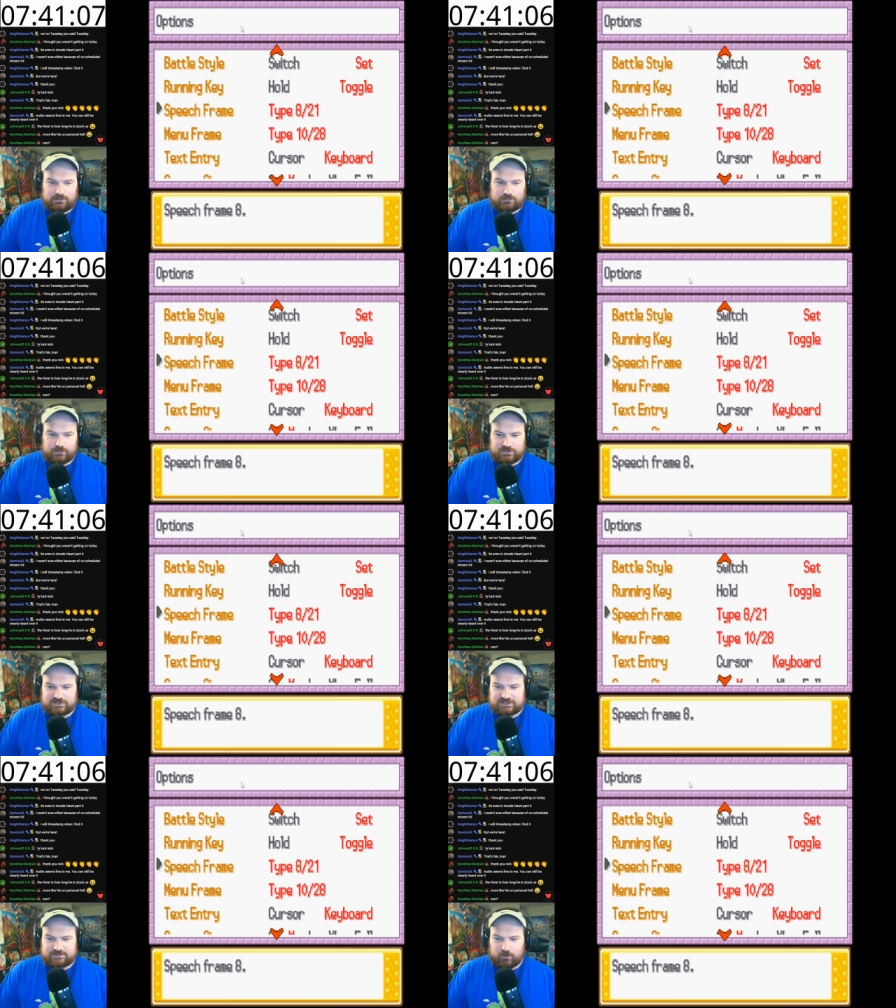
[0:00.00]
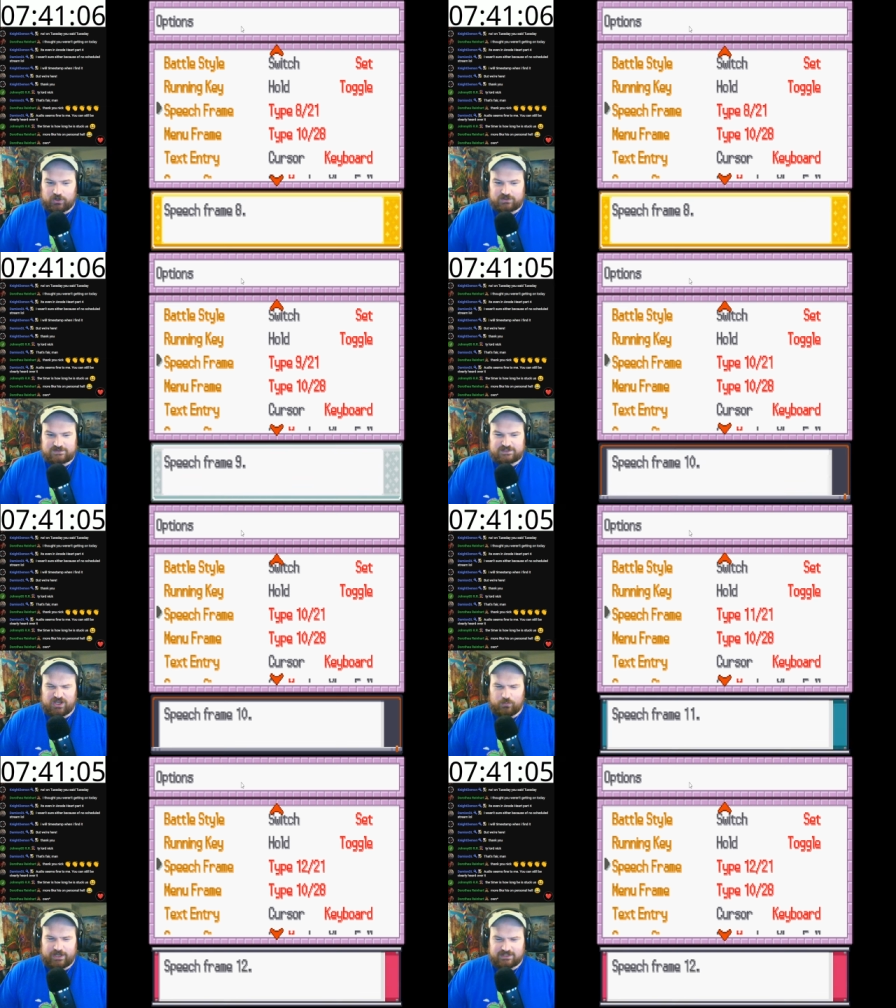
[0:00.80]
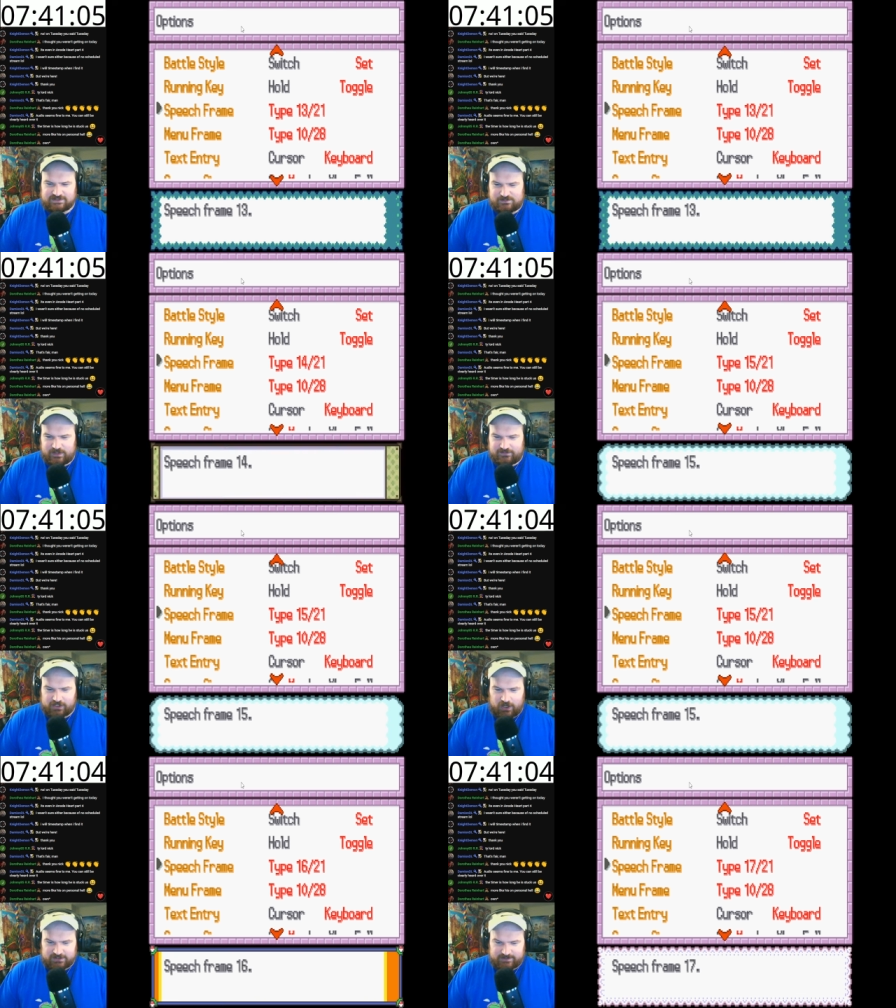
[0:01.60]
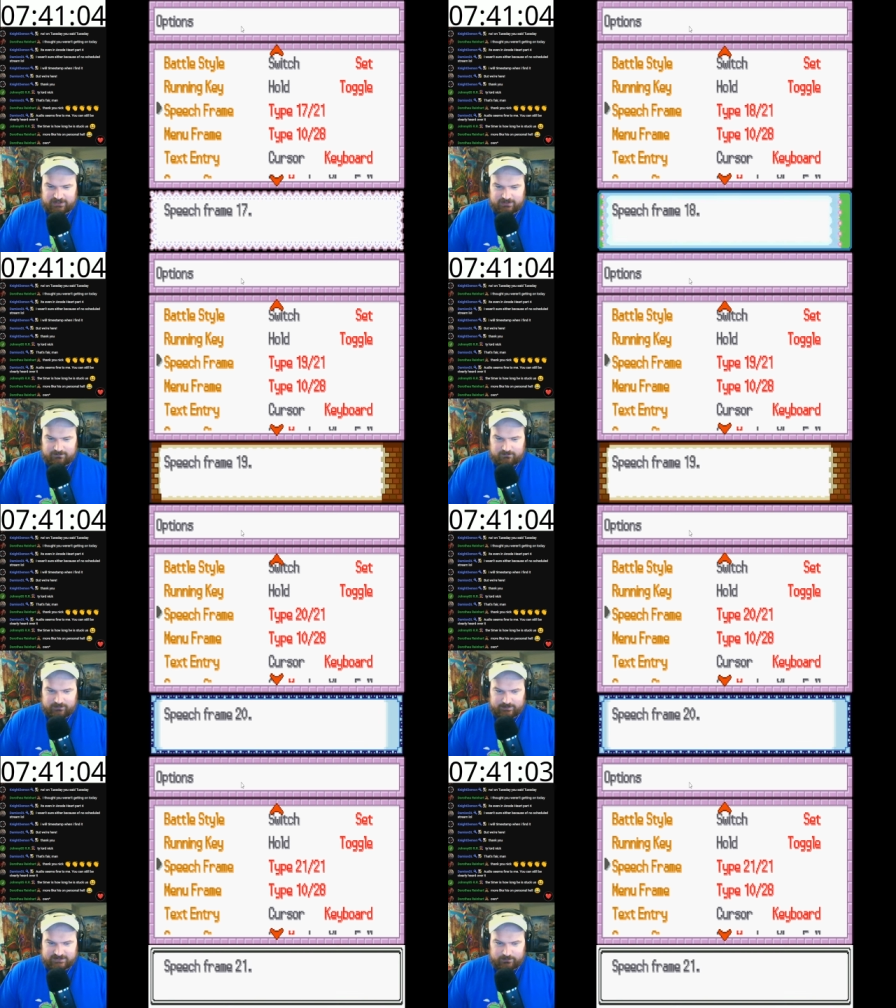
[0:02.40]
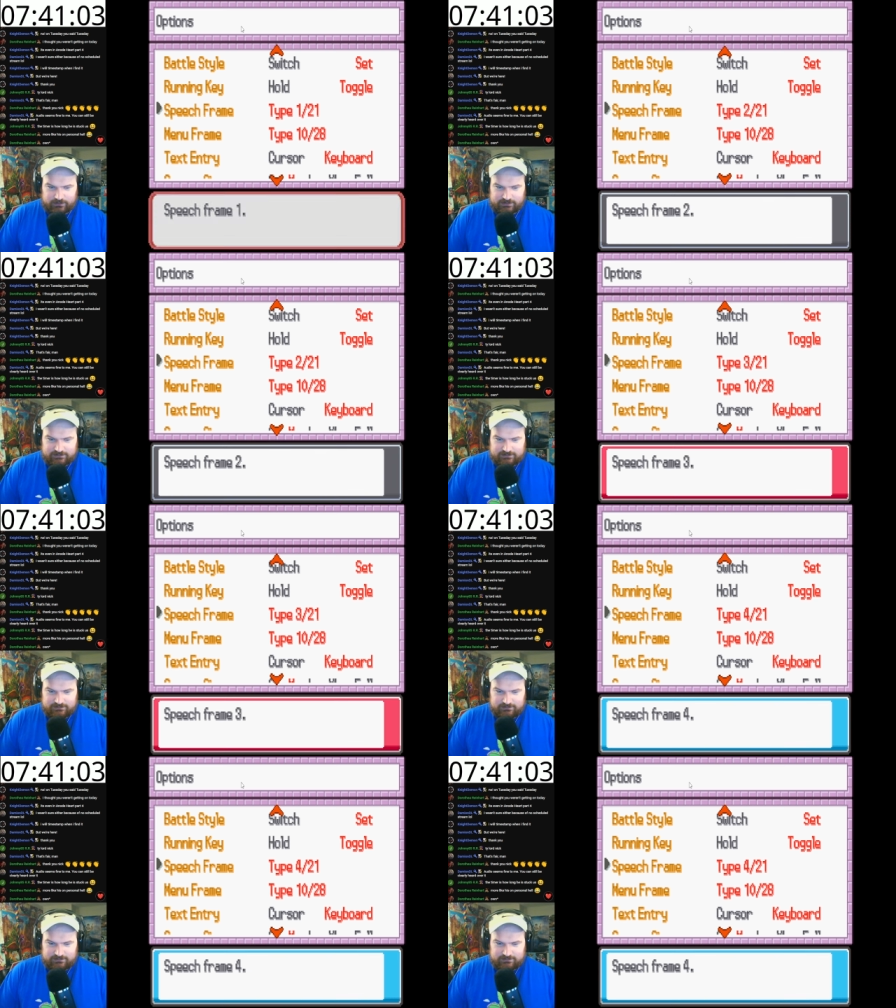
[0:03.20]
We'll use the sparkles, no wait, does this one have the cosmic theme? Let me see where it is.